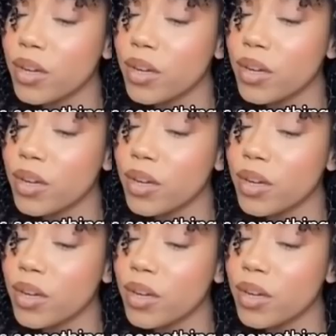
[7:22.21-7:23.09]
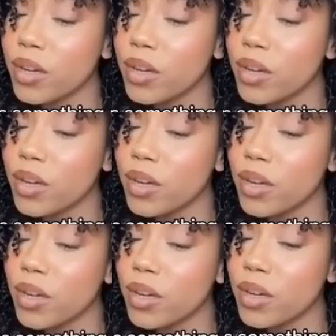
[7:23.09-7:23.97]

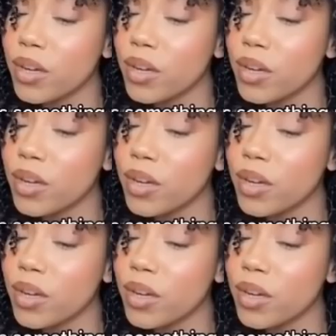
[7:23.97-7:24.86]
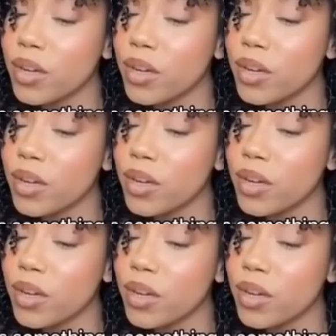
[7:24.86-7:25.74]

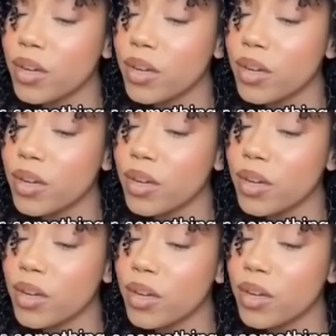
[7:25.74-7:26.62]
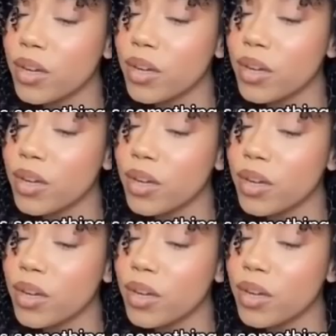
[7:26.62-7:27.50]

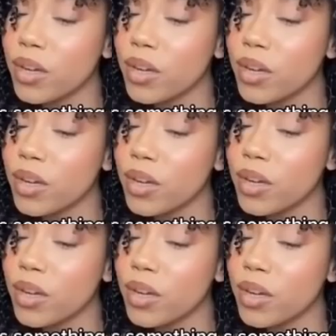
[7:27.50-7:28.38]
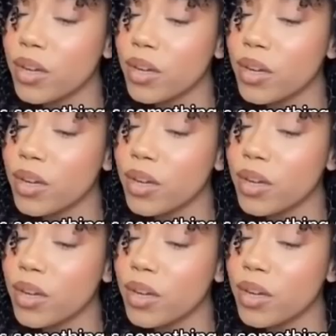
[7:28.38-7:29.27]

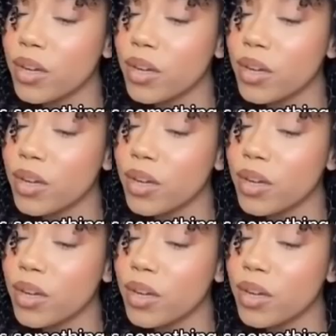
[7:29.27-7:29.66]
(not speaking)